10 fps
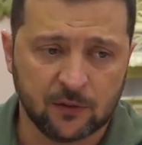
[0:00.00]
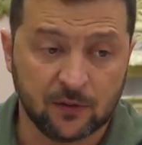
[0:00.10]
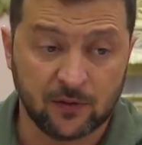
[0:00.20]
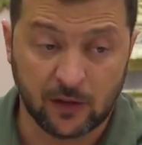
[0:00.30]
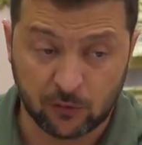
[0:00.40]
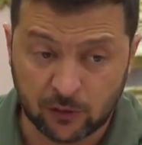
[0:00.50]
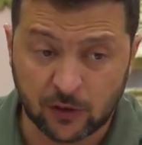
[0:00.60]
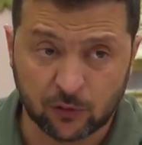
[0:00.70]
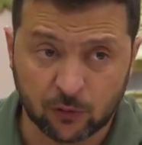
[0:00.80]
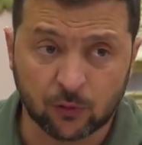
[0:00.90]
Thank you
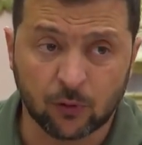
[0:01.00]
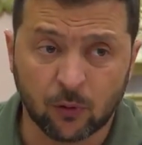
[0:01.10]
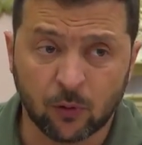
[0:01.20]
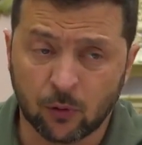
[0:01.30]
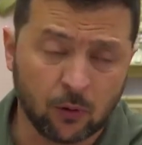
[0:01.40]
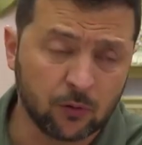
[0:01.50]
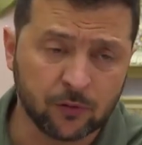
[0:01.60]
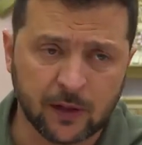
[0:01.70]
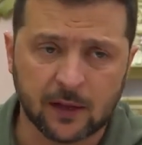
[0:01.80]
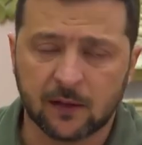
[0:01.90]
that on all
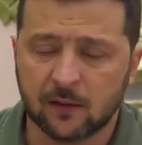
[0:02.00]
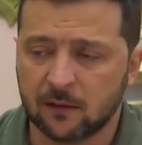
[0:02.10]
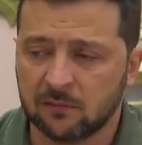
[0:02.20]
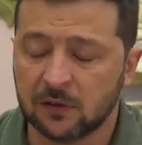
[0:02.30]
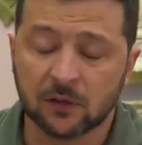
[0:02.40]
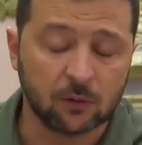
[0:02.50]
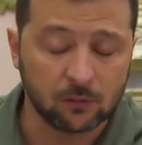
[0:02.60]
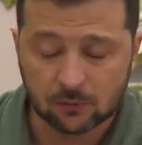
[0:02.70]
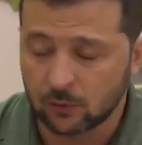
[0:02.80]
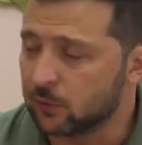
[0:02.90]

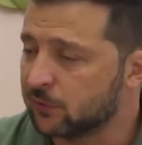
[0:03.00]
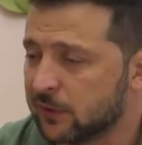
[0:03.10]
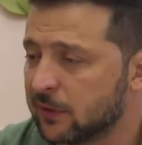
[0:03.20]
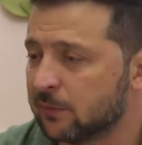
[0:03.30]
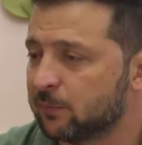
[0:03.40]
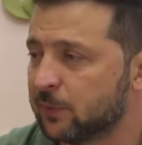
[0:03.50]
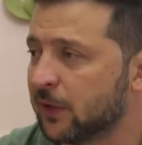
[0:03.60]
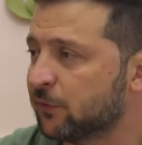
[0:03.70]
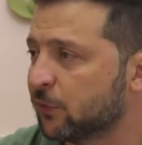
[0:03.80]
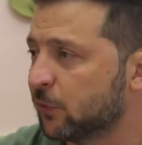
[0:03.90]
the
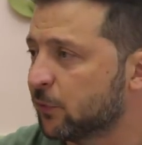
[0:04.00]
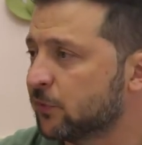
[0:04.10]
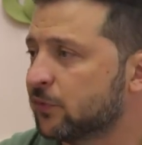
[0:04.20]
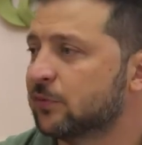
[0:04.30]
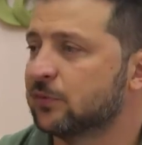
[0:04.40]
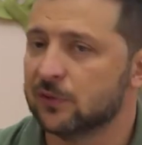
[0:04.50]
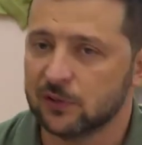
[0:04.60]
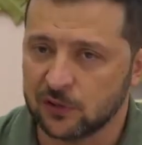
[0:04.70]
platforms,